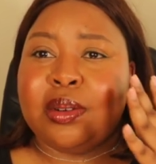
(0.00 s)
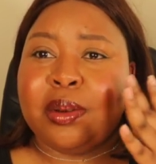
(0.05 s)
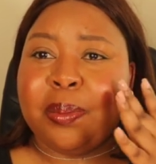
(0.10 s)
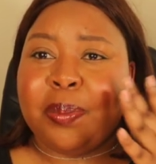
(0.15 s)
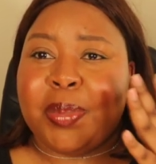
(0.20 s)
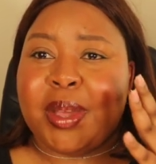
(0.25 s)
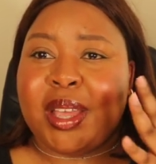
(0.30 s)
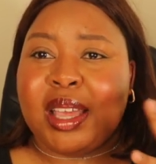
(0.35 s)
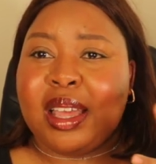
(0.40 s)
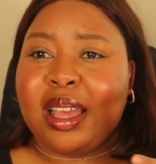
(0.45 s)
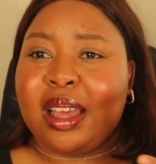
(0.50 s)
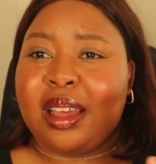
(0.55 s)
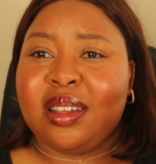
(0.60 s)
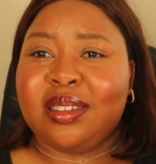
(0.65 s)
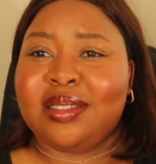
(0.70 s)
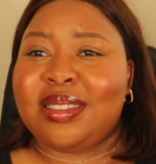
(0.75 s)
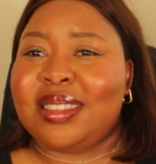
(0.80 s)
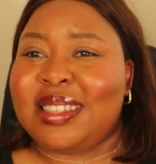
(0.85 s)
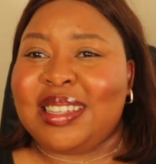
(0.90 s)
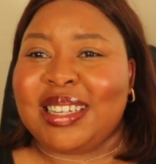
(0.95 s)
be
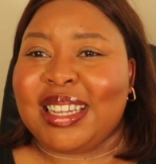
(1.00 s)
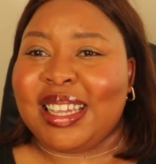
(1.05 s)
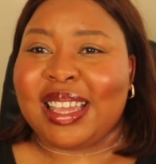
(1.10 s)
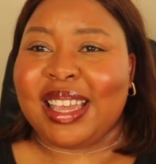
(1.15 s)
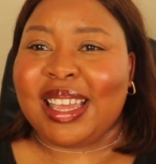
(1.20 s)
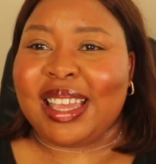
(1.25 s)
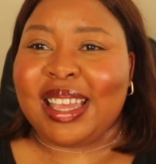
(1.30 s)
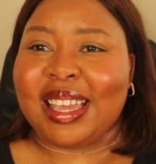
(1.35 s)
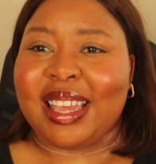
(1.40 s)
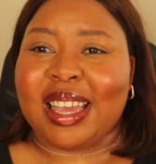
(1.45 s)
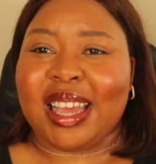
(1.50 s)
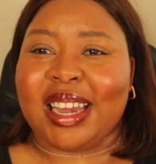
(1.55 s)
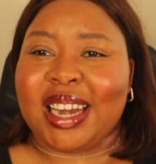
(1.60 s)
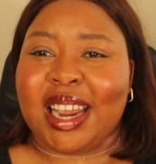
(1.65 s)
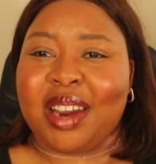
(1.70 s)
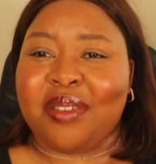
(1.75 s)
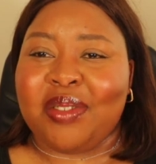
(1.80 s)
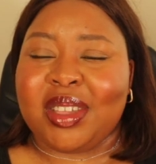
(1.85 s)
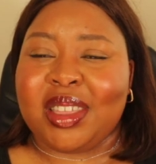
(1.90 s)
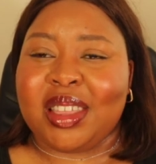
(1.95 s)
sticky and
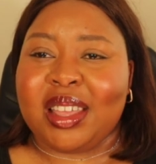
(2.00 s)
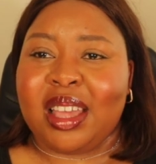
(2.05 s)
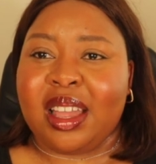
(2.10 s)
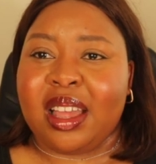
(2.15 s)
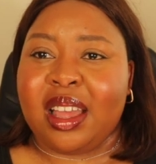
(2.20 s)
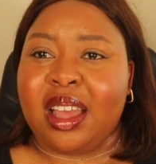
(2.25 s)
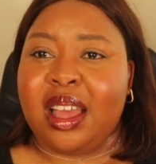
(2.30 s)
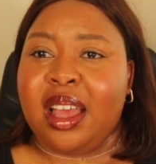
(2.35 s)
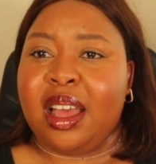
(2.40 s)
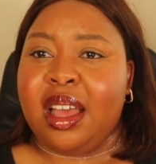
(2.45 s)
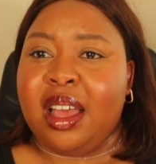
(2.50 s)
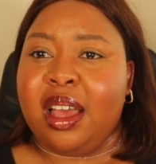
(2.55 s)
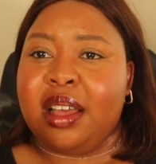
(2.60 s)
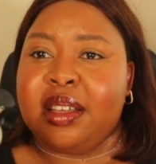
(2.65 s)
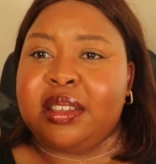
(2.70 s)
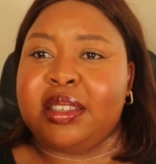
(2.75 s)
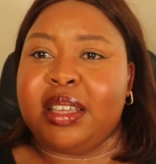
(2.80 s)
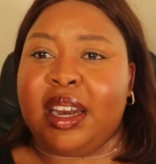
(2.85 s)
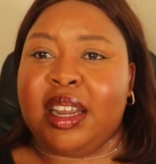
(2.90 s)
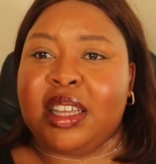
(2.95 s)
everything.
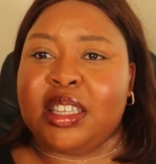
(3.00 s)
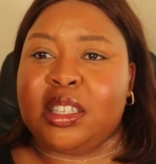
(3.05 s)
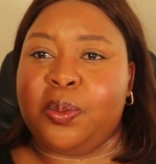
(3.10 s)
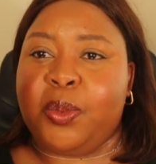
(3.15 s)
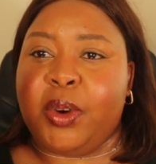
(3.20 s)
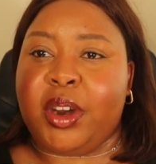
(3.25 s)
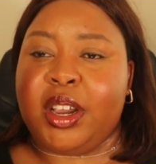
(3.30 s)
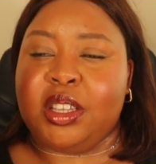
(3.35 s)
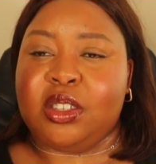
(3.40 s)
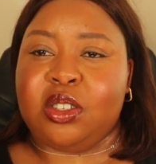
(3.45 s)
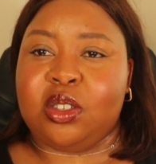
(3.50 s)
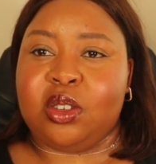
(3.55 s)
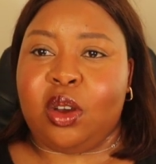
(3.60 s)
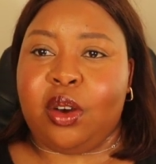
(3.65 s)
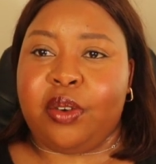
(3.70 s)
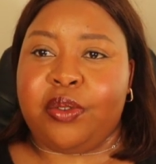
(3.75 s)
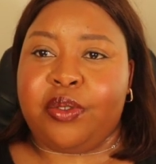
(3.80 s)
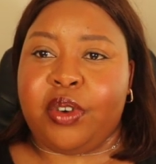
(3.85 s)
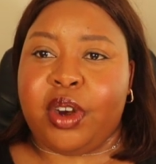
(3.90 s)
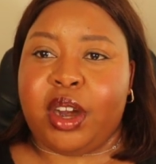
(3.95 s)
Setting spray is your
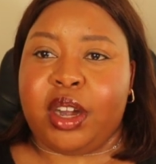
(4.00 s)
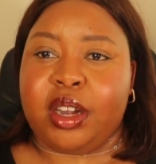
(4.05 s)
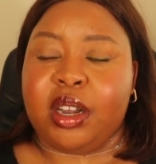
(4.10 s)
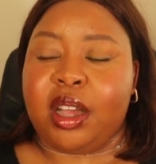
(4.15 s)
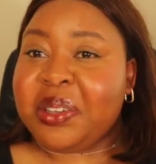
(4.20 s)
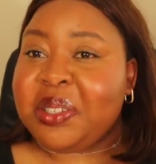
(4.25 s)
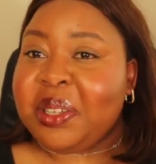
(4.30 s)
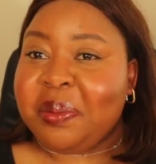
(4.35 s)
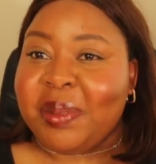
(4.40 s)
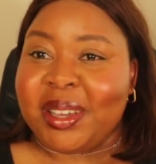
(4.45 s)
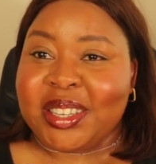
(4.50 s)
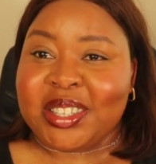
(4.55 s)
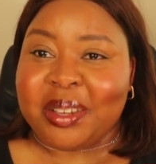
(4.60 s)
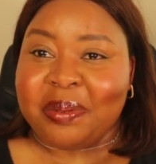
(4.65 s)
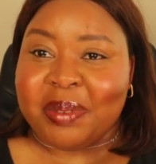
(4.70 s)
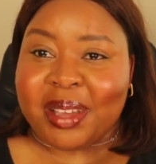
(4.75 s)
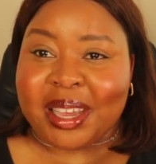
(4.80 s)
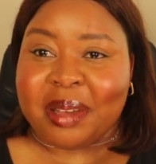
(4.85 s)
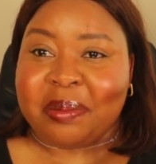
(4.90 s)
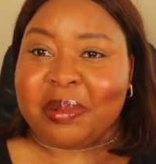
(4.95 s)
friend. Also makes your
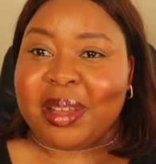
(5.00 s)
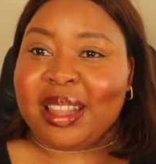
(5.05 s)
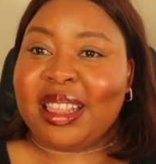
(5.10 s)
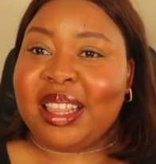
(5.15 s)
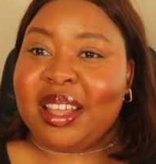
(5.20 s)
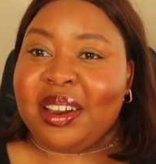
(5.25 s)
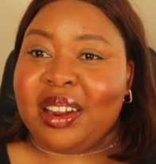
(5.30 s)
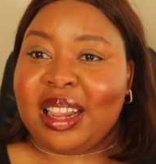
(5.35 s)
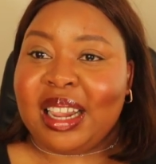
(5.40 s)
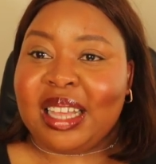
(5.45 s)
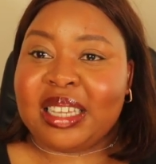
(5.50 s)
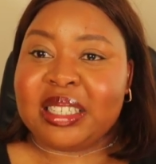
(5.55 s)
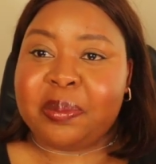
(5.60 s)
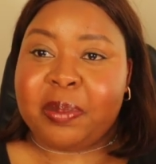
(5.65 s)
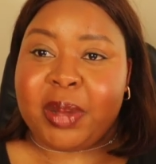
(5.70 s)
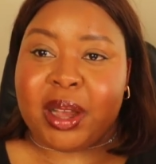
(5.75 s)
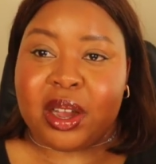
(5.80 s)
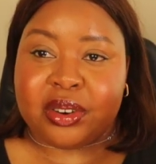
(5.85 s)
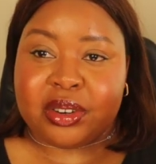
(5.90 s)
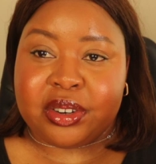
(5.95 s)
makeup a little less
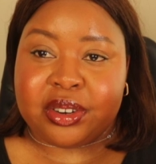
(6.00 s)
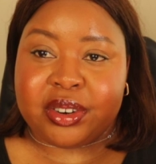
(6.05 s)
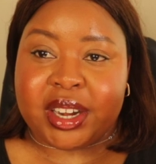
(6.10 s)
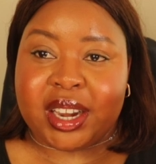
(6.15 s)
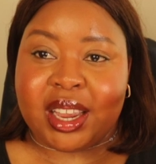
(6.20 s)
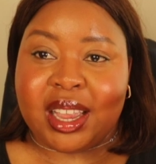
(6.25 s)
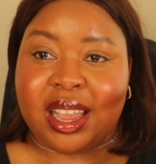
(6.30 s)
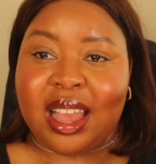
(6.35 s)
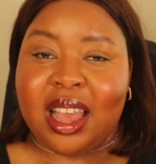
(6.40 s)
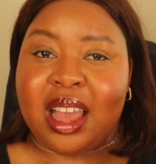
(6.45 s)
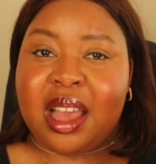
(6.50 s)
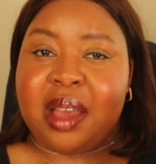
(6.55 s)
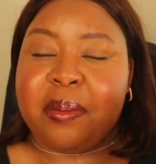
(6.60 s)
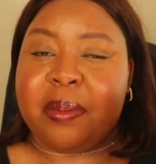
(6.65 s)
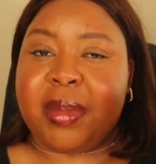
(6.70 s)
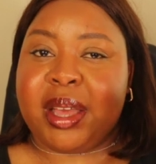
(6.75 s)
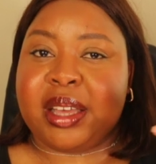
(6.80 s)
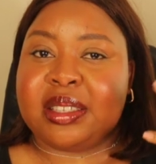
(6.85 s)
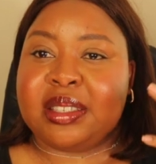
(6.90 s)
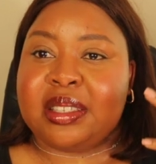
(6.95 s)
powdery,
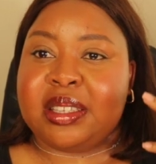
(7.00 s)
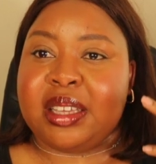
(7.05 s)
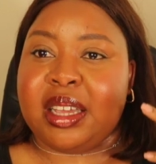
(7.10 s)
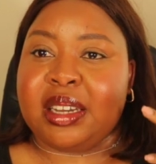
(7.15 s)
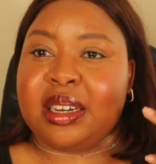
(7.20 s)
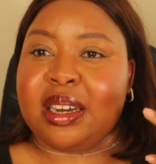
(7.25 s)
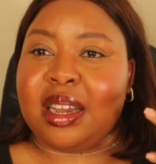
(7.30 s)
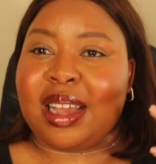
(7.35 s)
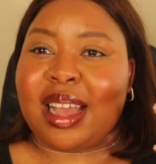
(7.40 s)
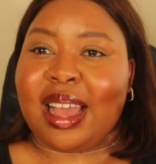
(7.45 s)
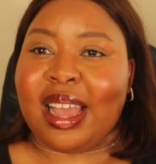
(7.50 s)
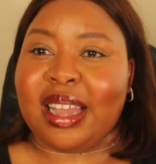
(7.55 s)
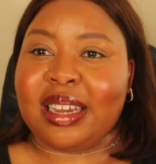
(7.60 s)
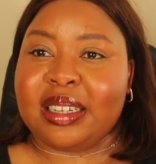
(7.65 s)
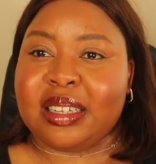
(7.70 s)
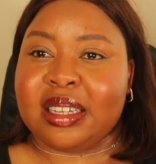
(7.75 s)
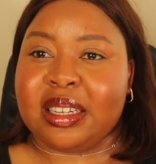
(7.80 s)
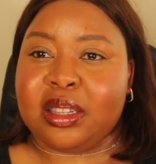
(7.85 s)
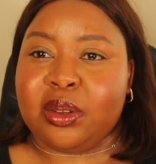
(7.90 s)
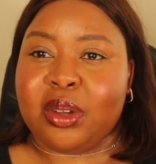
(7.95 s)
makes it kind
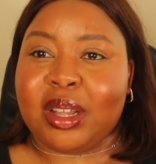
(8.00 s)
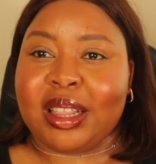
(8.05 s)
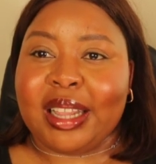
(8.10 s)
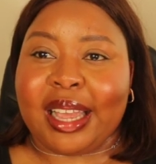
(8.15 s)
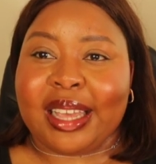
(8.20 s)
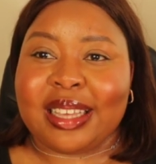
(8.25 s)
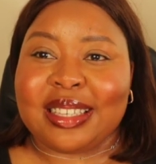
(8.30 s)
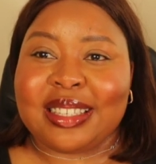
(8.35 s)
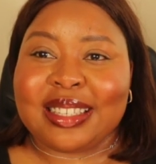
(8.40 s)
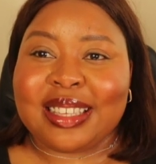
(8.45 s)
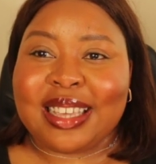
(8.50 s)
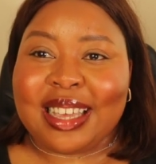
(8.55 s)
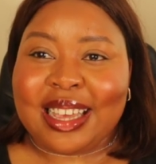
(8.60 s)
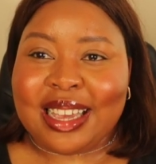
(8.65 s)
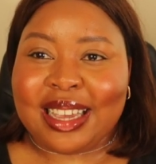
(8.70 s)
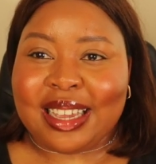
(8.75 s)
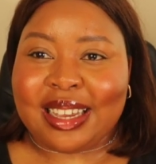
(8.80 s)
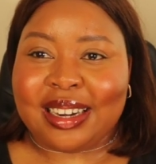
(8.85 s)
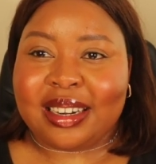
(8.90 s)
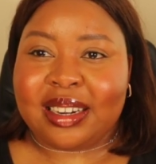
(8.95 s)
of look like
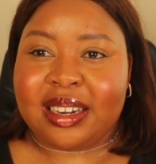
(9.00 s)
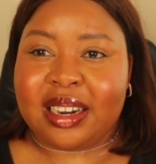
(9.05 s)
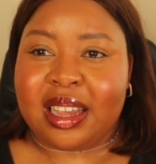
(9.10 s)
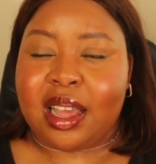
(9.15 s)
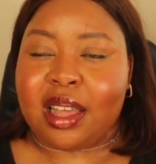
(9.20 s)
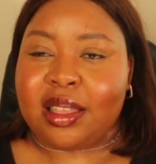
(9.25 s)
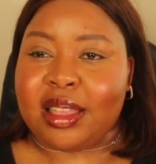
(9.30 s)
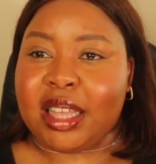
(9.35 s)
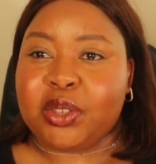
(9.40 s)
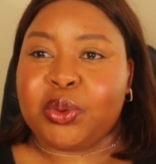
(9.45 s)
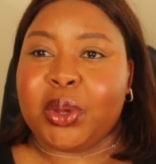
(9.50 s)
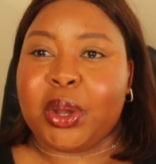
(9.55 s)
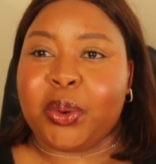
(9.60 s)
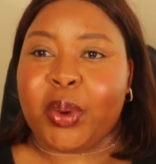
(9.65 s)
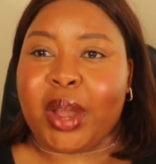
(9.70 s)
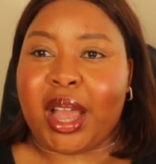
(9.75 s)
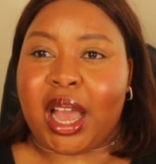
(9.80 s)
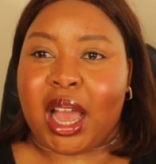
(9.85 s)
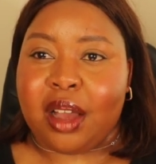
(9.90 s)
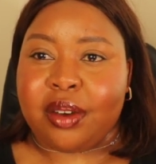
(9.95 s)
skin. That's what
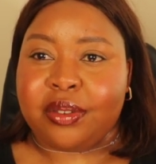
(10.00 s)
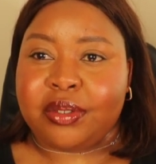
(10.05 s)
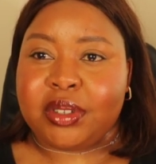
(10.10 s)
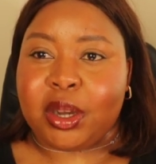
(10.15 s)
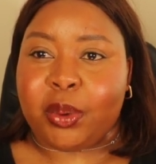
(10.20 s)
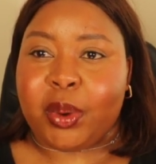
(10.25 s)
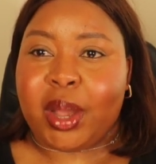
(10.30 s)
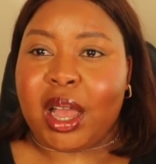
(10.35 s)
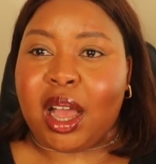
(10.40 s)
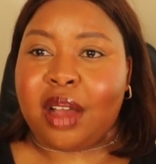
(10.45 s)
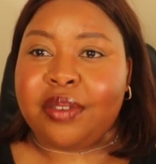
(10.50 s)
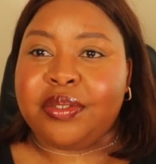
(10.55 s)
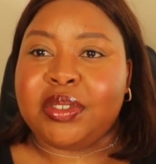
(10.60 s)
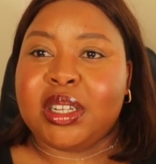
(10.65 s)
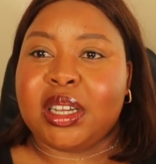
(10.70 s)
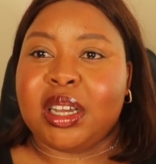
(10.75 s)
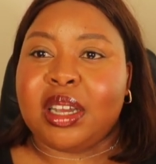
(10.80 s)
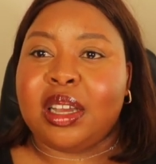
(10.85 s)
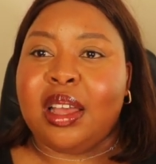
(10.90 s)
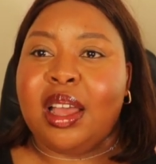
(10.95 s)
we're after. We're
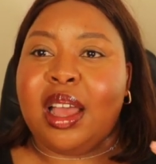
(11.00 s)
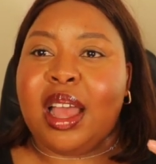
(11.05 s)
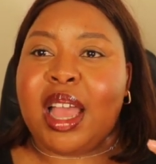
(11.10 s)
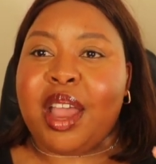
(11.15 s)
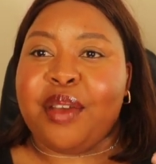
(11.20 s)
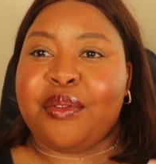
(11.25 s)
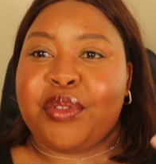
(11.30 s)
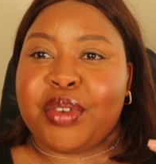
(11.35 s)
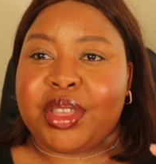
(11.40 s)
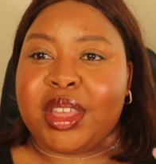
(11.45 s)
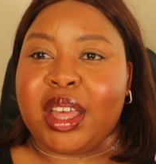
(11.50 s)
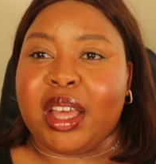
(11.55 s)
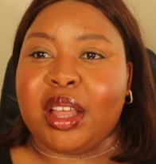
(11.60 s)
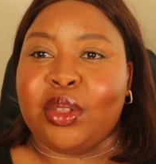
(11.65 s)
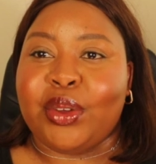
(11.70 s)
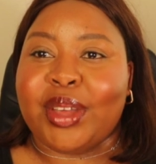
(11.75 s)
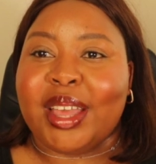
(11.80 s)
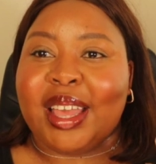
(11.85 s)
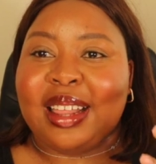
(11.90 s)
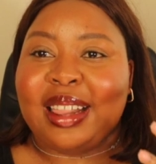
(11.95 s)
after everything
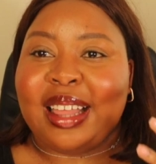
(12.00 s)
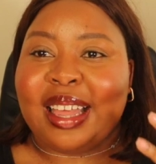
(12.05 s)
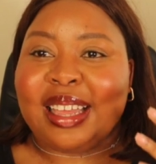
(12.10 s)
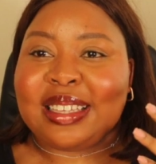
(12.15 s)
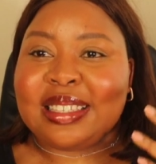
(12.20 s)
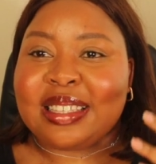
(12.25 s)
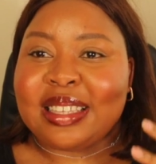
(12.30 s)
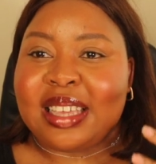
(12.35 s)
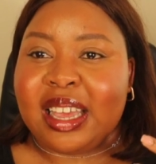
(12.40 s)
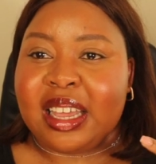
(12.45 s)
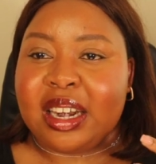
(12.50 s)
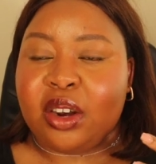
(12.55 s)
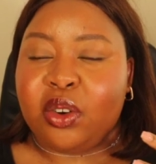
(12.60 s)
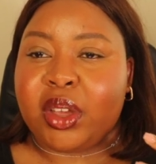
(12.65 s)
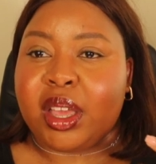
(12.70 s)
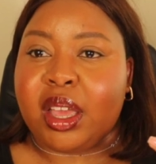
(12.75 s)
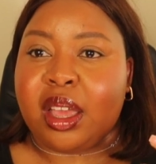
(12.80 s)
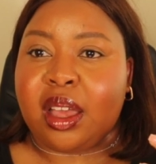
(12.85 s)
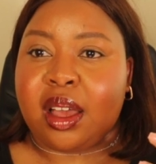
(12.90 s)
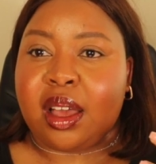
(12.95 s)
looking like skin,
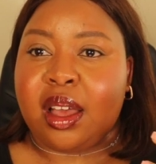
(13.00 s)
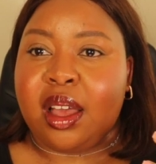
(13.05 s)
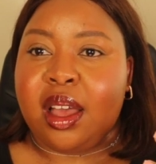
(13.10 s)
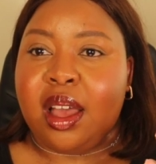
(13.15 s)
looking